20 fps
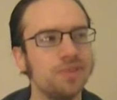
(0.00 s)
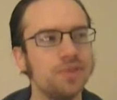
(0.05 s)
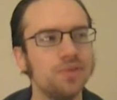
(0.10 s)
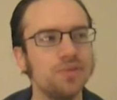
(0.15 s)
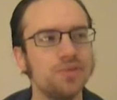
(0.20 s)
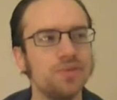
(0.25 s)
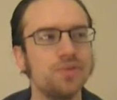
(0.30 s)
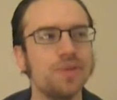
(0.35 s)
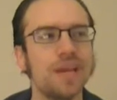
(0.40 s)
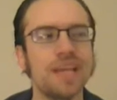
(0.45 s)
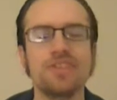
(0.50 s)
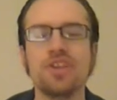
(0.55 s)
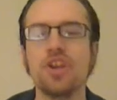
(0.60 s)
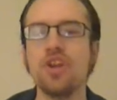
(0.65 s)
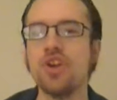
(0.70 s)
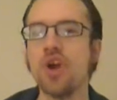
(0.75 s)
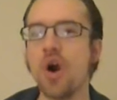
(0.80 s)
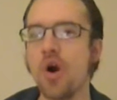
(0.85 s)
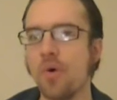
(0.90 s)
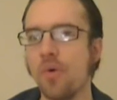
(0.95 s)
you get to
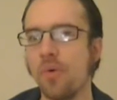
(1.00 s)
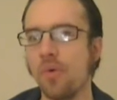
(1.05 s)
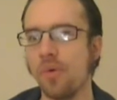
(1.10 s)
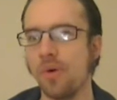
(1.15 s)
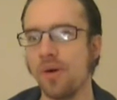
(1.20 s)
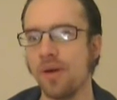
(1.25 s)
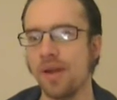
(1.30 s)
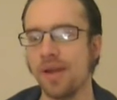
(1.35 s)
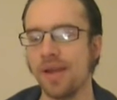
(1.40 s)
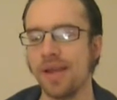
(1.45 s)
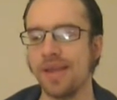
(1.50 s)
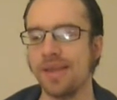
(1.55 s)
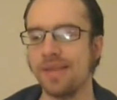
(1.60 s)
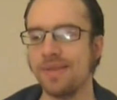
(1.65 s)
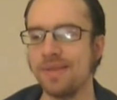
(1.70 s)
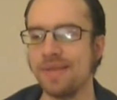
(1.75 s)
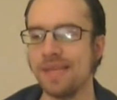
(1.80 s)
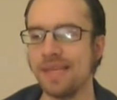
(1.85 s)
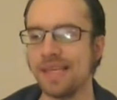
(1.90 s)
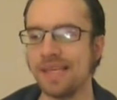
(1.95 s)
know
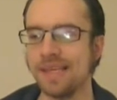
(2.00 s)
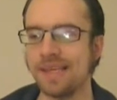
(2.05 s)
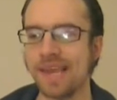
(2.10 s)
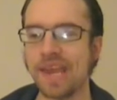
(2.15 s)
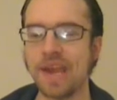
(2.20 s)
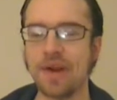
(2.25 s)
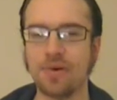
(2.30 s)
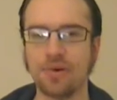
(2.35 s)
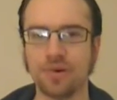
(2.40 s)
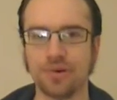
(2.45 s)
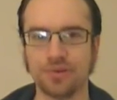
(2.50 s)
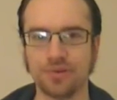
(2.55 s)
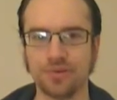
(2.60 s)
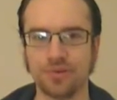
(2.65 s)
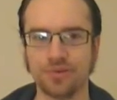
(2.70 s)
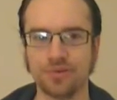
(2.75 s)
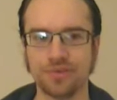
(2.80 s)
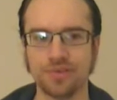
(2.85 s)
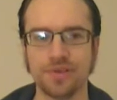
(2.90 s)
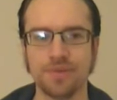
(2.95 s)
the
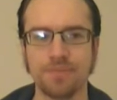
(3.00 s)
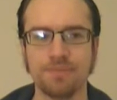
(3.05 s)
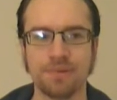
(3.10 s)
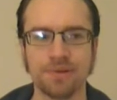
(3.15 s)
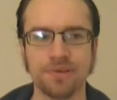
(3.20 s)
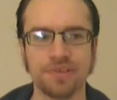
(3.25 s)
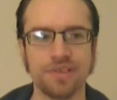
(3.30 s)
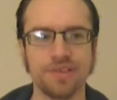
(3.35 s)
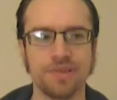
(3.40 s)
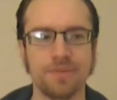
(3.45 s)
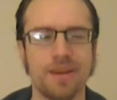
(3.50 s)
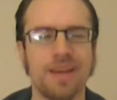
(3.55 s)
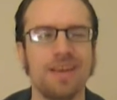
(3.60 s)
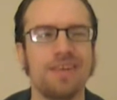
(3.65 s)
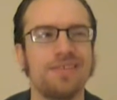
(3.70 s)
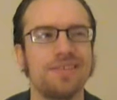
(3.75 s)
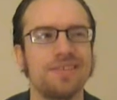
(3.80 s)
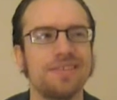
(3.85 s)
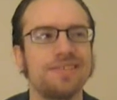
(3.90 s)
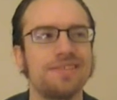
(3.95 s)
characters participate,
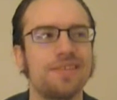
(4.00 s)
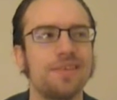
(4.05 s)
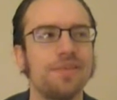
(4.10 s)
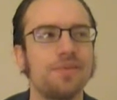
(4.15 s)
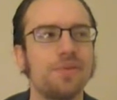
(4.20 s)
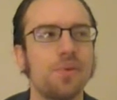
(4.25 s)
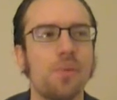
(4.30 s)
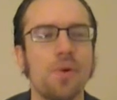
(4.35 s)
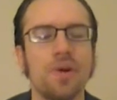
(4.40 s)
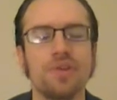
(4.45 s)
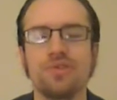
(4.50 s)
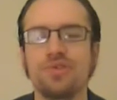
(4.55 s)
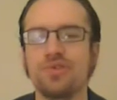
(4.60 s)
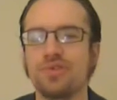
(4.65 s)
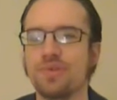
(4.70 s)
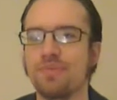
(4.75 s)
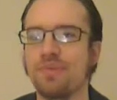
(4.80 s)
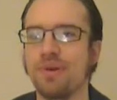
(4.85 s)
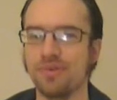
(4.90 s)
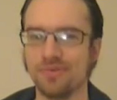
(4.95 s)
or at least the, the ones you're
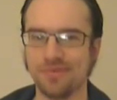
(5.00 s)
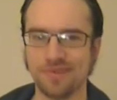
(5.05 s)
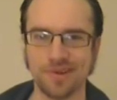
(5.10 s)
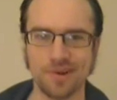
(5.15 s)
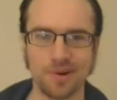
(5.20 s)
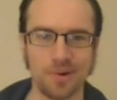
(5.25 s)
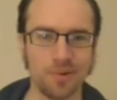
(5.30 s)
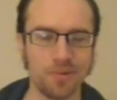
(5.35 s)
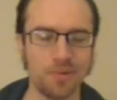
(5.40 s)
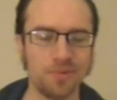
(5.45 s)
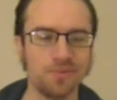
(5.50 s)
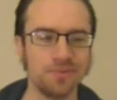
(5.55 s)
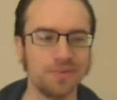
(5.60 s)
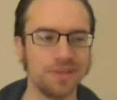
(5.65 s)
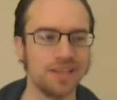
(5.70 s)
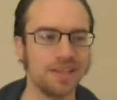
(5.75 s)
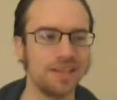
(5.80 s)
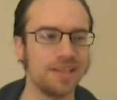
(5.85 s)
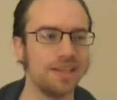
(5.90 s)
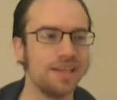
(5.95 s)
supposed to know,
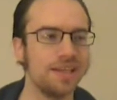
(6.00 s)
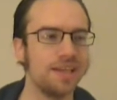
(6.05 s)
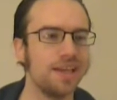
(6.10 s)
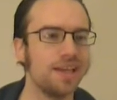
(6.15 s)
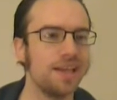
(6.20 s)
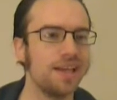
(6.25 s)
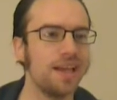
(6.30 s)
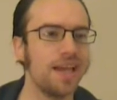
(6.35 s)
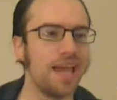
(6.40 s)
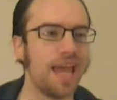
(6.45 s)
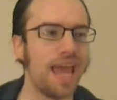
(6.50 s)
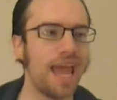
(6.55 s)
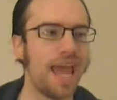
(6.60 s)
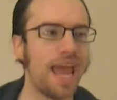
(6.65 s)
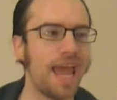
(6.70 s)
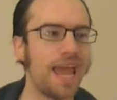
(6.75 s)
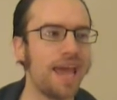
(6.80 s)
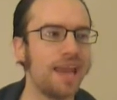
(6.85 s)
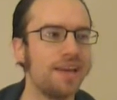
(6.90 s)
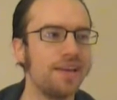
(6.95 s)
really.
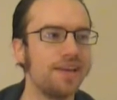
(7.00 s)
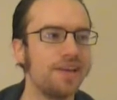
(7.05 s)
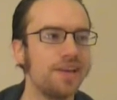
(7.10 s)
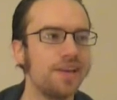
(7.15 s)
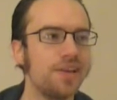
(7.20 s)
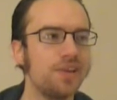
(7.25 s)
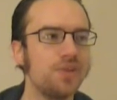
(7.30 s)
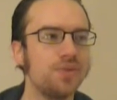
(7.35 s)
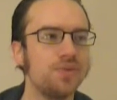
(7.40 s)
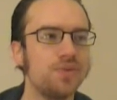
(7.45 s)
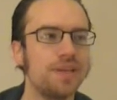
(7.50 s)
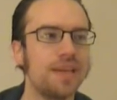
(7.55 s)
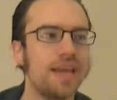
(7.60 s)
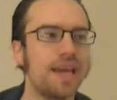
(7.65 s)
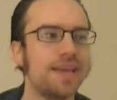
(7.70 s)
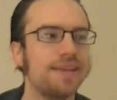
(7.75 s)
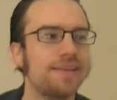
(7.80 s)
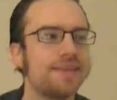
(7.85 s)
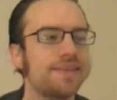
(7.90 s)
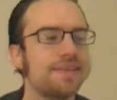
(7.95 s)
And you
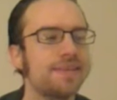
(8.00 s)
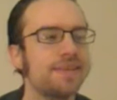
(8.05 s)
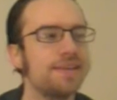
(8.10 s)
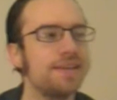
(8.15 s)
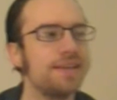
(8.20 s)
get,